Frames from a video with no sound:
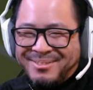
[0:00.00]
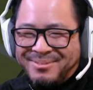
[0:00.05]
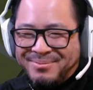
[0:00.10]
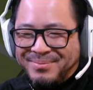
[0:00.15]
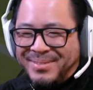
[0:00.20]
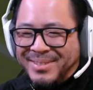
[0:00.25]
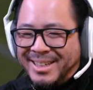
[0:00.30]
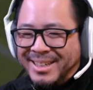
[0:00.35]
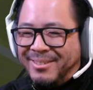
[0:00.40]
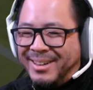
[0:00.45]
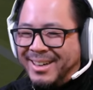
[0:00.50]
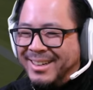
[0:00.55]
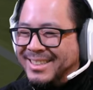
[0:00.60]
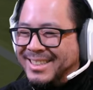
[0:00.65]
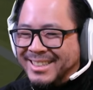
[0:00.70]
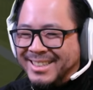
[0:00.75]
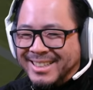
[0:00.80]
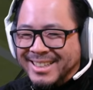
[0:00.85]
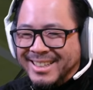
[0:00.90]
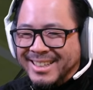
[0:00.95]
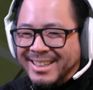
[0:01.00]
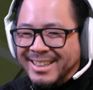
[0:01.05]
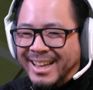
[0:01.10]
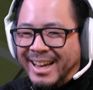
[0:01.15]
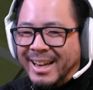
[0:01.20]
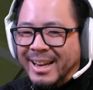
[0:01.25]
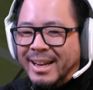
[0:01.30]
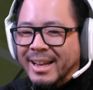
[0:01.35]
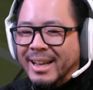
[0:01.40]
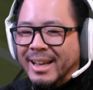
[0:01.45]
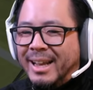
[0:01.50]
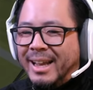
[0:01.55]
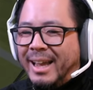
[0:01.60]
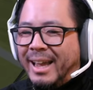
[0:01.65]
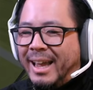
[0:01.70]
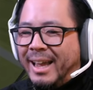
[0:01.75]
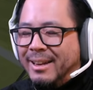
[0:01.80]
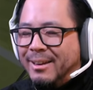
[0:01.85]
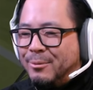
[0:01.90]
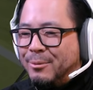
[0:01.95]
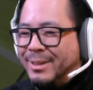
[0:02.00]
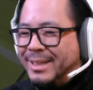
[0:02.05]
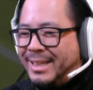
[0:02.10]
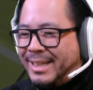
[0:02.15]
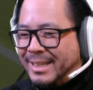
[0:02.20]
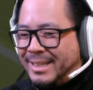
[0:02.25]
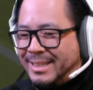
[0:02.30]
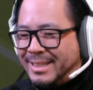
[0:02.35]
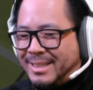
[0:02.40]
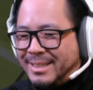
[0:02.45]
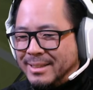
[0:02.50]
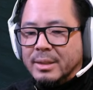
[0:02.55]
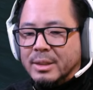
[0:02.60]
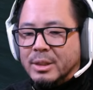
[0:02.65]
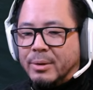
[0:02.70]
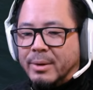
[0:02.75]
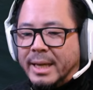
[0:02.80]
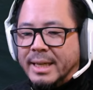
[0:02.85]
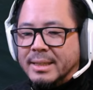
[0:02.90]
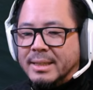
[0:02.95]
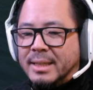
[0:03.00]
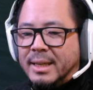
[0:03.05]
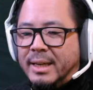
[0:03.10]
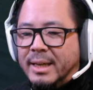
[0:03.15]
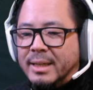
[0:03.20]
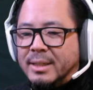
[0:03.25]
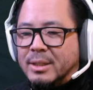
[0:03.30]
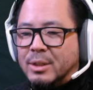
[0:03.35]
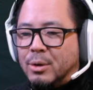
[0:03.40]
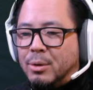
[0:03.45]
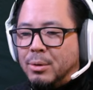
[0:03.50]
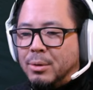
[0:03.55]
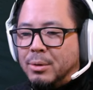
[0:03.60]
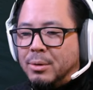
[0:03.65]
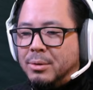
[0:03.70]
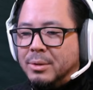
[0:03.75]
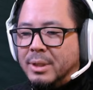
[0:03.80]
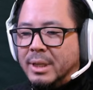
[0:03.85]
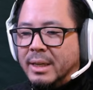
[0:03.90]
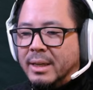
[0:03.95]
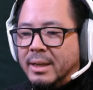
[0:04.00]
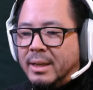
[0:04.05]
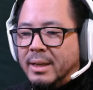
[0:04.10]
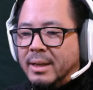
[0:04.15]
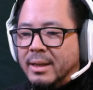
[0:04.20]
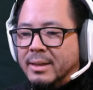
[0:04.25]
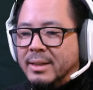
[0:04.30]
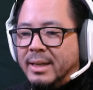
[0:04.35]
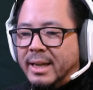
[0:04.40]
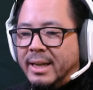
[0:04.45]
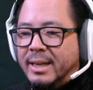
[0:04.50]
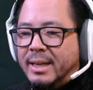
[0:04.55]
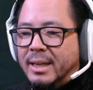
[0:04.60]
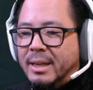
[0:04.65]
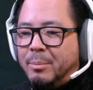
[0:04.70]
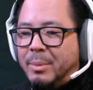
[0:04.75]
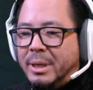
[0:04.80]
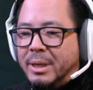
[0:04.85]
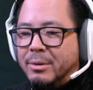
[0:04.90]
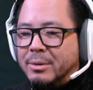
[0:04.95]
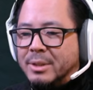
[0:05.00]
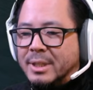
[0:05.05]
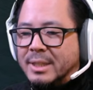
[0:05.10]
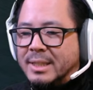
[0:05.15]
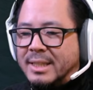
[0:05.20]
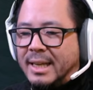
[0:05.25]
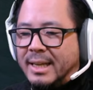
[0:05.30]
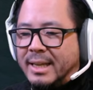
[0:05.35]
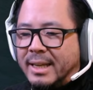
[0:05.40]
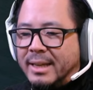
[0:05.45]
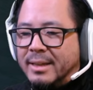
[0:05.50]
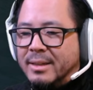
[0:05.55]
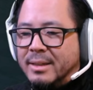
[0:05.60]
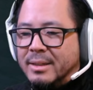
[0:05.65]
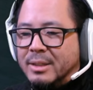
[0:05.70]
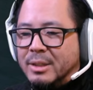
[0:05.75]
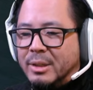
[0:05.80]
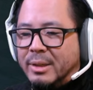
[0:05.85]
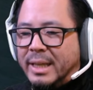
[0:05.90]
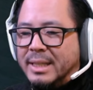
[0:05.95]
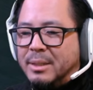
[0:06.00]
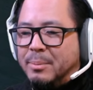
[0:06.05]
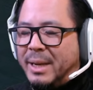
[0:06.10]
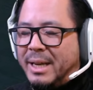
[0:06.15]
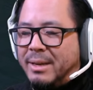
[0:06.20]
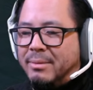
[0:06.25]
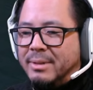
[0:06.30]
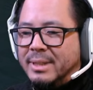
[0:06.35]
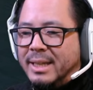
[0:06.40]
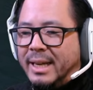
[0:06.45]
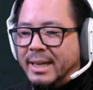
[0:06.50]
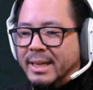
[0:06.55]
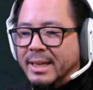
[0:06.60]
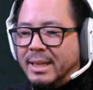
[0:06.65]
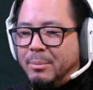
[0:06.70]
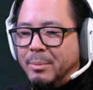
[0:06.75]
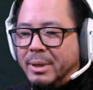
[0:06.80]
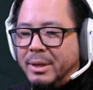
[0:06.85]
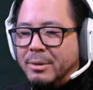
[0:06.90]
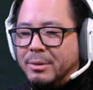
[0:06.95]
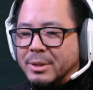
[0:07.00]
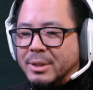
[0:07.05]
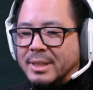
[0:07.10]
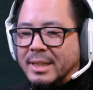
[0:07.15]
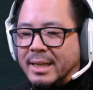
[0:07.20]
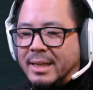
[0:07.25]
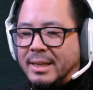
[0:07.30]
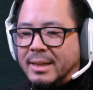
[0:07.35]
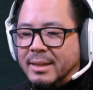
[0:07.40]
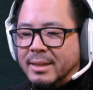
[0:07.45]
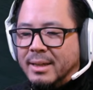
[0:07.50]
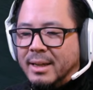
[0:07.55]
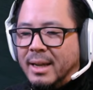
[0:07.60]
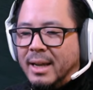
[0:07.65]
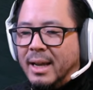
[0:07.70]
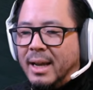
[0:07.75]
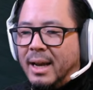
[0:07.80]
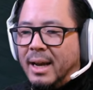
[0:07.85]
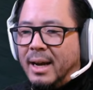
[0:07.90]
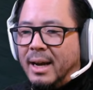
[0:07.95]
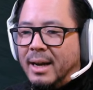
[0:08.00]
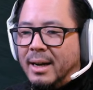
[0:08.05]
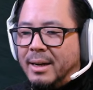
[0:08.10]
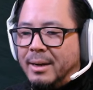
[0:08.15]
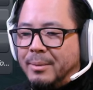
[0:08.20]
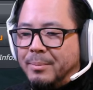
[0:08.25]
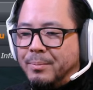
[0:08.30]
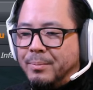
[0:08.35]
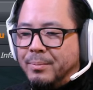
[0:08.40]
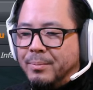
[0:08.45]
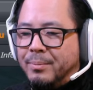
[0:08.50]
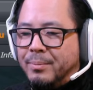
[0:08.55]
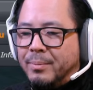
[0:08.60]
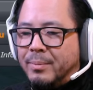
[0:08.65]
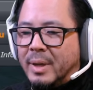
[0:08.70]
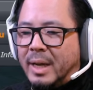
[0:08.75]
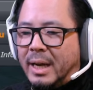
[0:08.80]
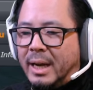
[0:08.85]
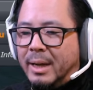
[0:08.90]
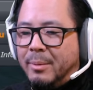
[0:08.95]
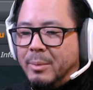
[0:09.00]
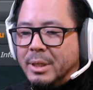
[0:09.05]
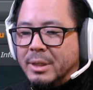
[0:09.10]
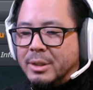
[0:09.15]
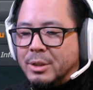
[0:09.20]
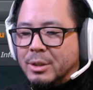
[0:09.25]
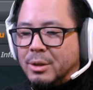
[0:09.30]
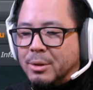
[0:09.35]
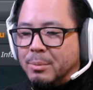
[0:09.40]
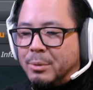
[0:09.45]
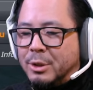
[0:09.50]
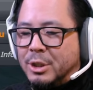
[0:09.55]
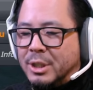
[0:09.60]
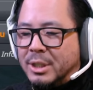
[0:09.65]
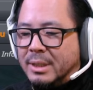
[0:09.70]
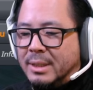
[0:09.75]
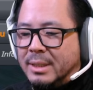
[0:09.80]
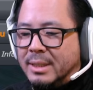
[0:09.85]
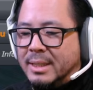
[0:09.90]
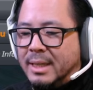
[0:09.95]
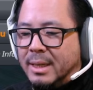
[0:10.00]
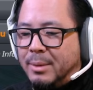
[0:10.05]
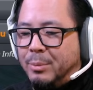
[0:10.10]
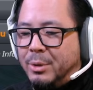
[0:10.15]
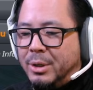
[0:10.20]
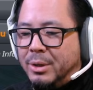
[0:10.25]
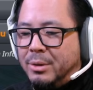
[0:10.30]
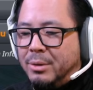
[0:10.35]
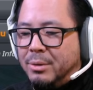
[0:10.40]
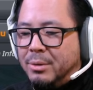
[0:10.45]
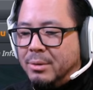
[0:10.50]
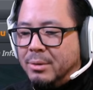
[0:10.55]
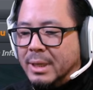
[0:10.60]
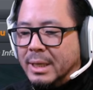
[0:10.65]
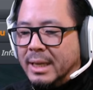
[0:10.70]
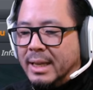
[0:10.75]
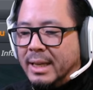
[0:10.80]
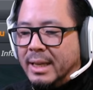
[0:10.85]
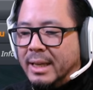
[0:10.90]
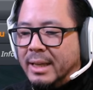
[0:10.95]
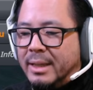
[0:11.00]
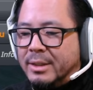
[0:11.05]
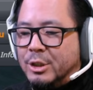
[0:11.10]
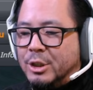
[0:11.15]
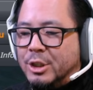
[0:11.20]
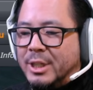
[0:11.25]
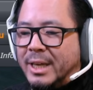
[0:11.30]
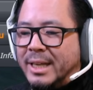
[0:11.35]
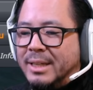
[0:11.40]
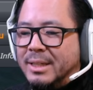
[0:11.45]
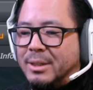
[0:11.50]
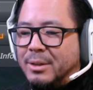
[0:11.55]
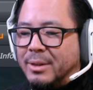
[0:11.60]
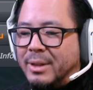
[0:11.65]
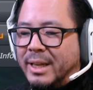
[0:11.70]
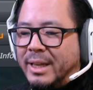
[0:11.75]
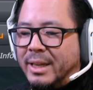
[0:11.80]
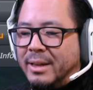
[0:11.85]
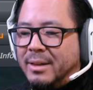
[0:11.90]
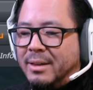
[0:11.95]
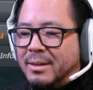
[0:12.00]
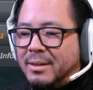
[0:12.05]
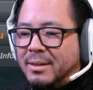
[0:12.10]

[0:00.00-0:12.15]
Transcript: Been a while since I did that. And release. So SAS hold 90 meters a second. So that's about 90 meters a second. I'm gonna start pushing W gently,